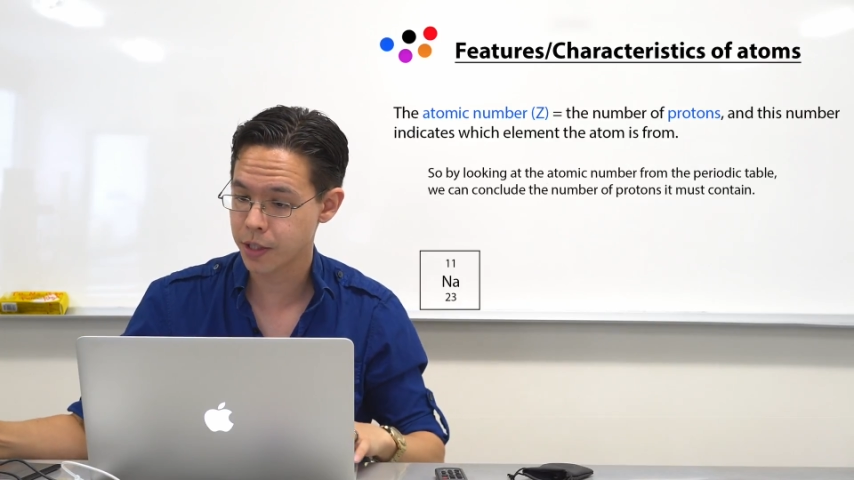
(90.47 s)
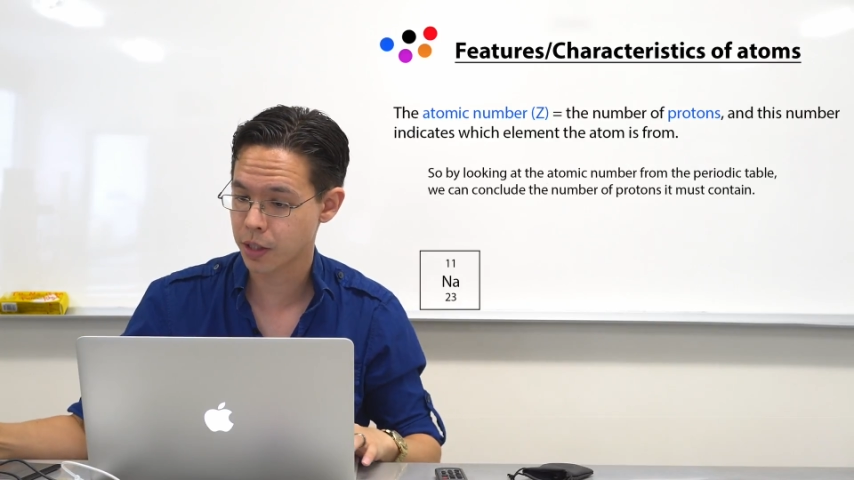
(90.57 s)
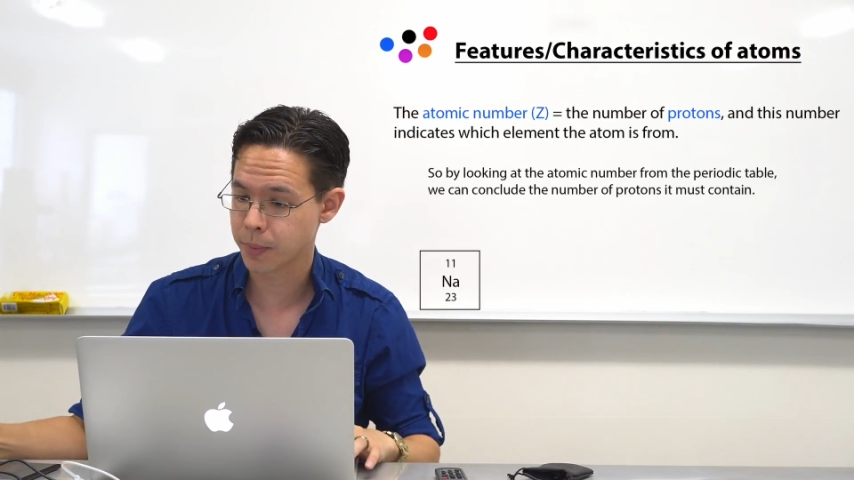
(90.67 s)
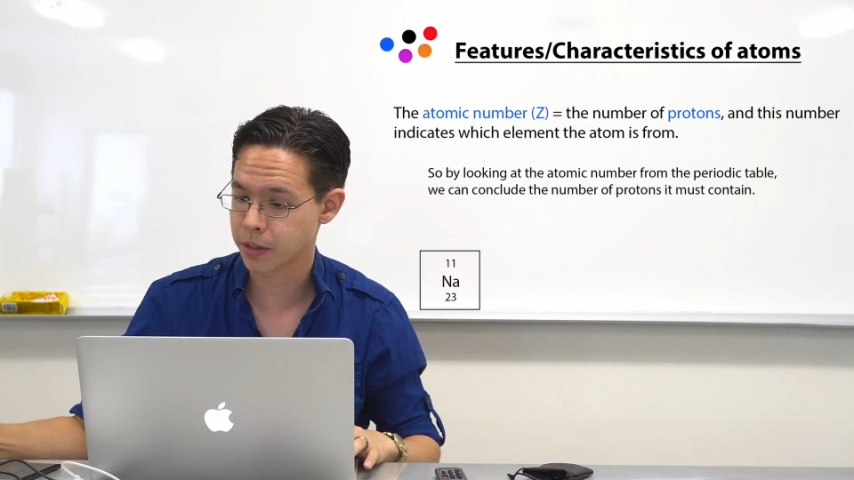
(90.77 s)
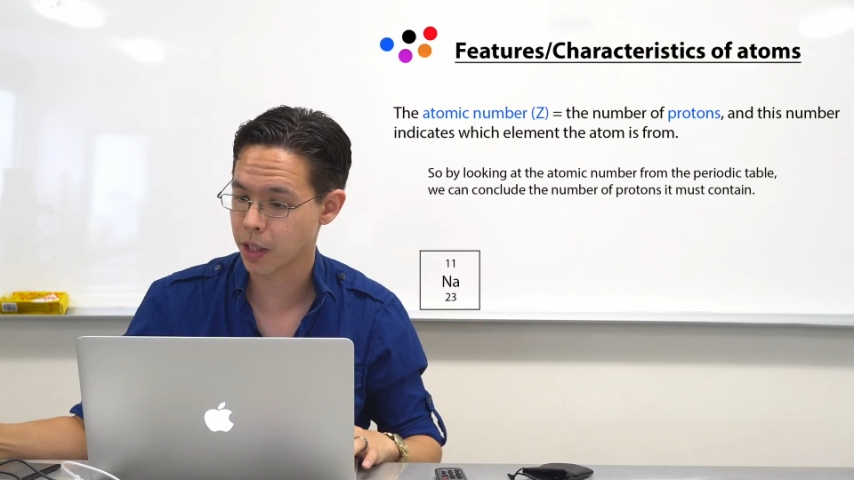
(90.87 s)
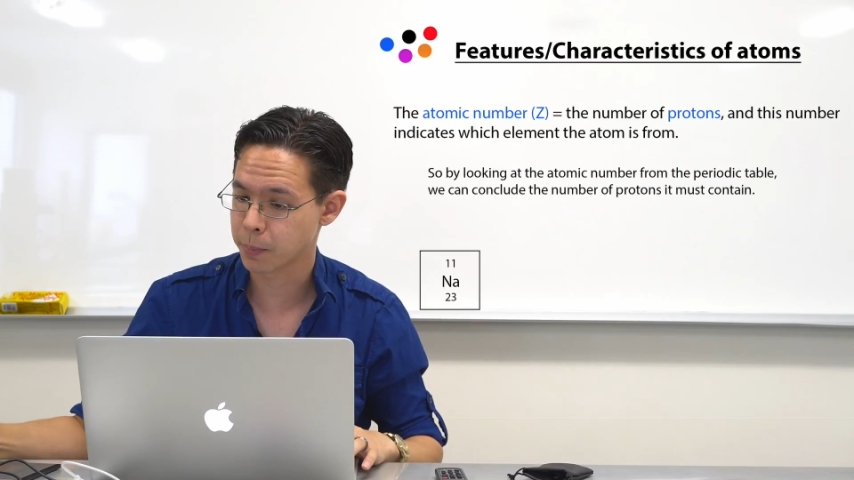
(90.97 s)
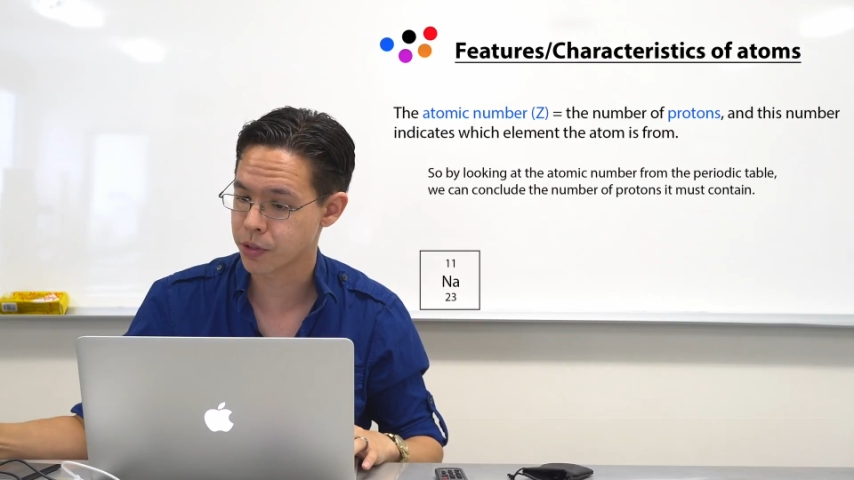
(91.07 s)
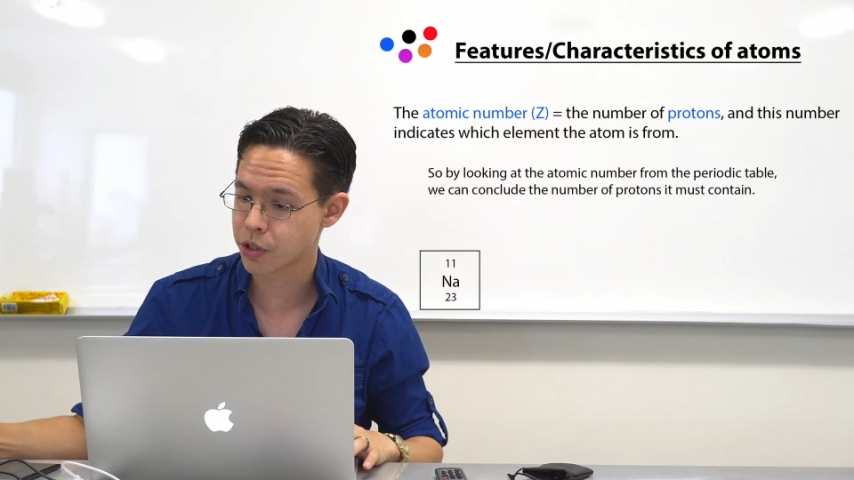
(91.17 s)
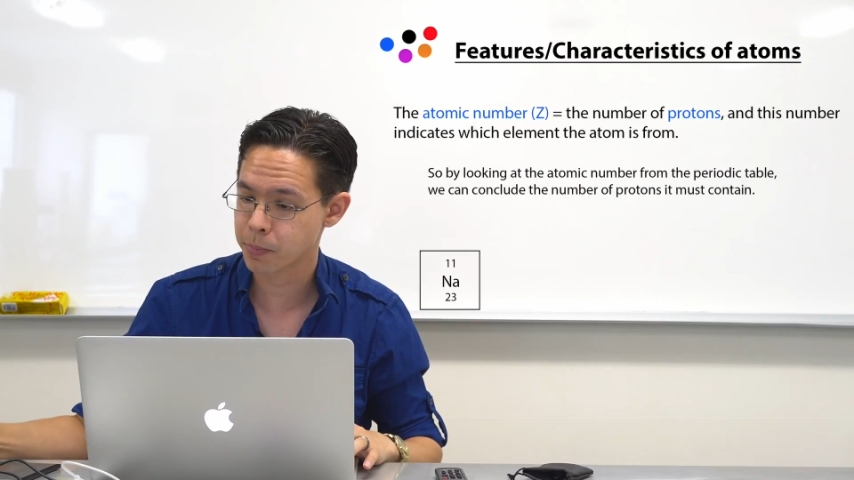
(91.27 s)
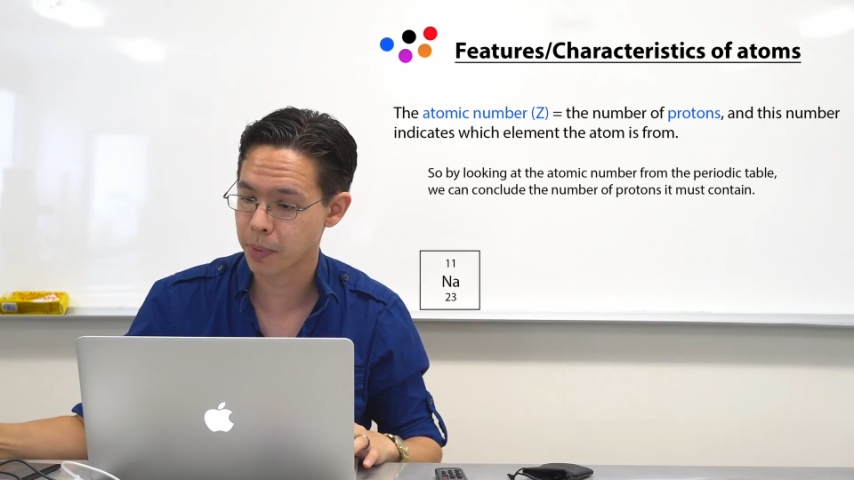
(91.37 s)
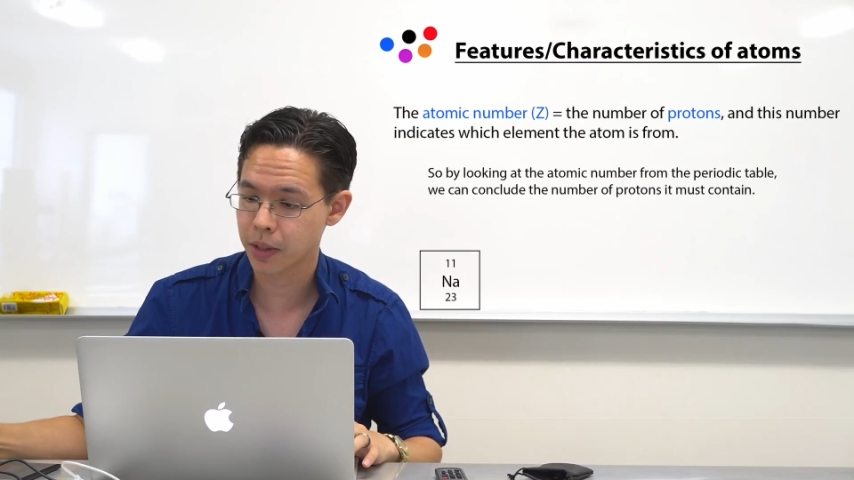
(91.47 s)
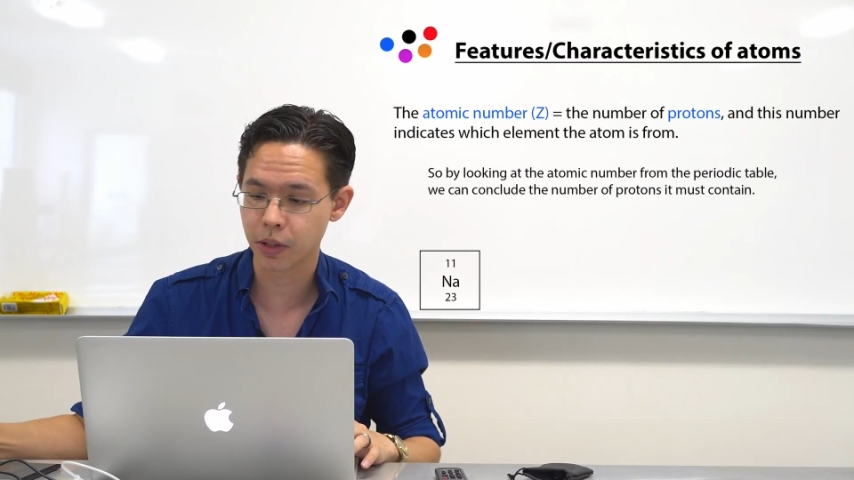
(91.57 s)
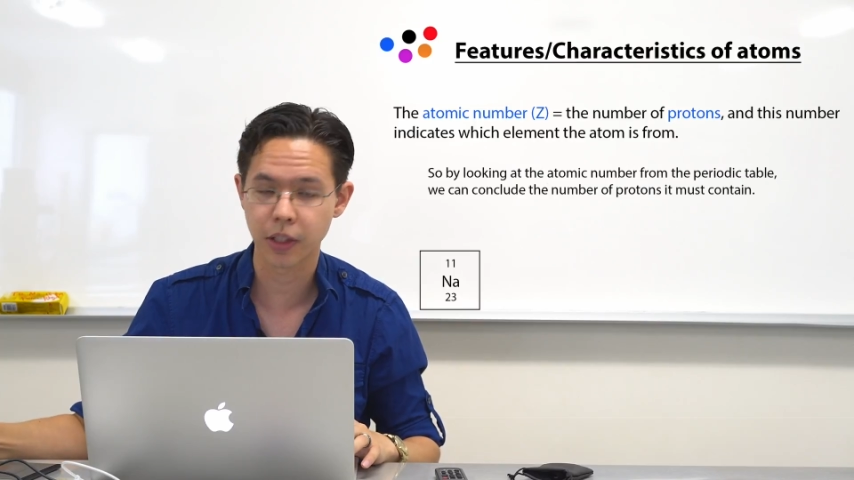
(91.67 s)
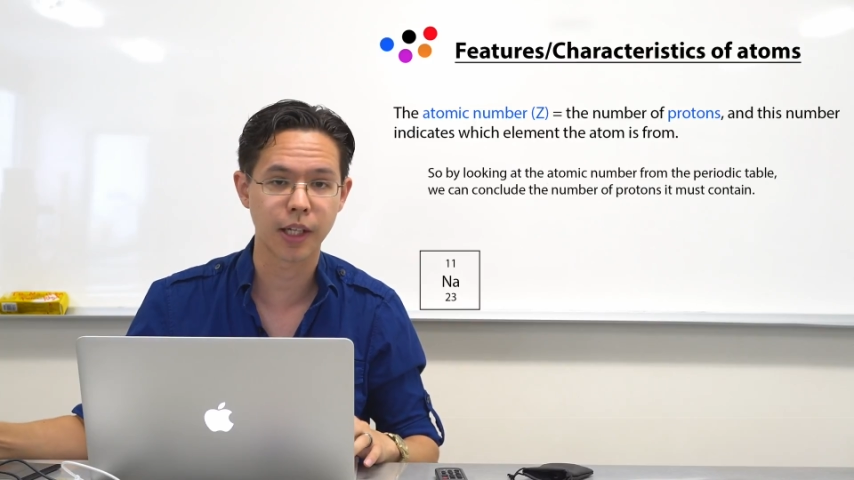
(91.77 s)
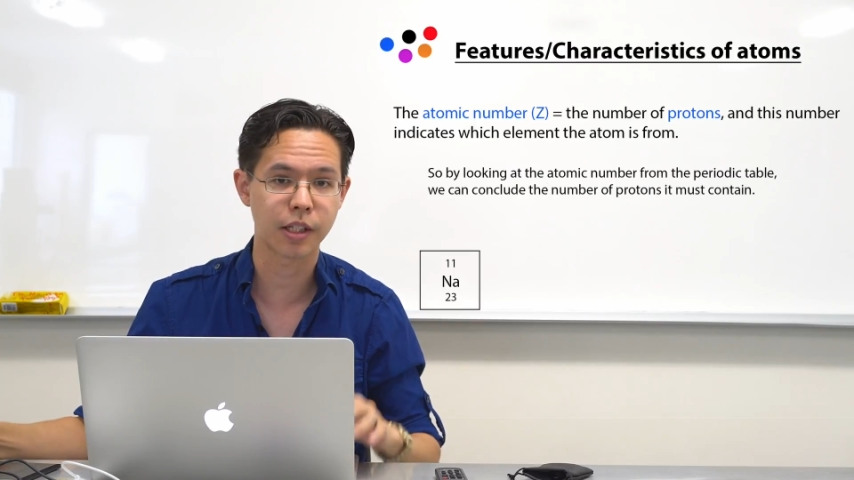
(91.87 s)
the atomic number just by
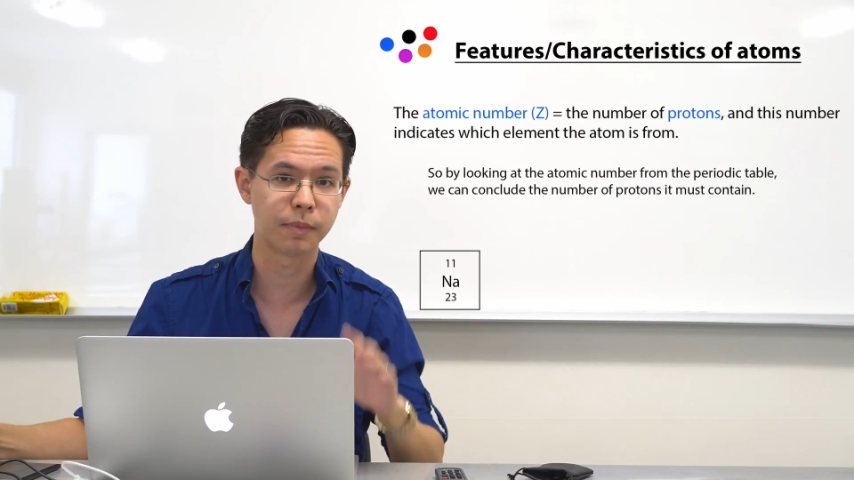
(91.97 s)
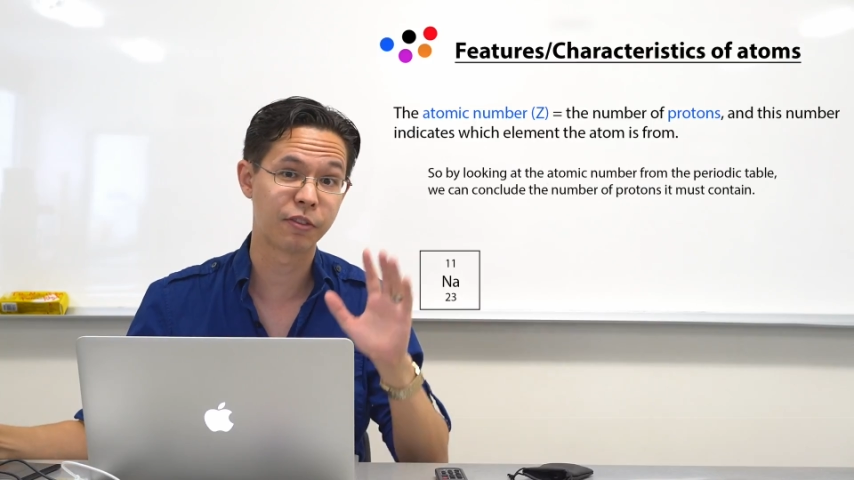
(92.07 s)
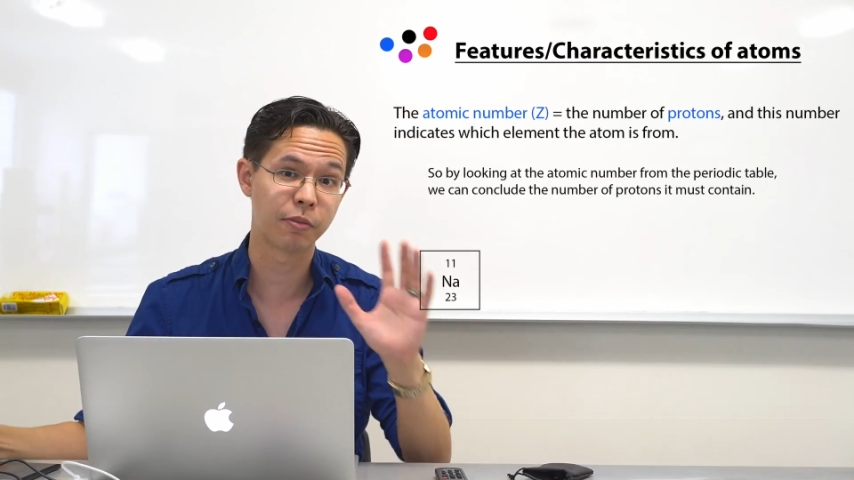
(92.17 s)
looking at some